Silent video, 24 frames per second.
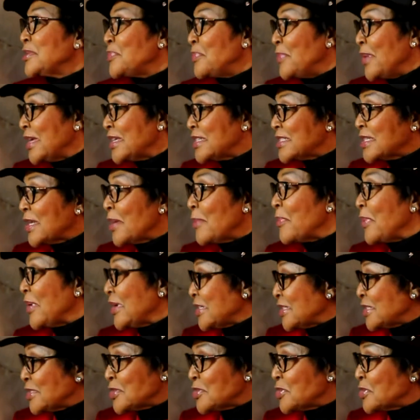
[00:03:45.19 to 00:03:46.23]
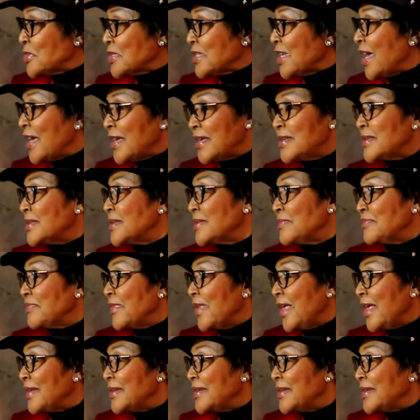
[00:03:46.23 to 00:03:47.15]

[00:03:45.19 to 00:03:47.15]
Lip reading: It makes a better society.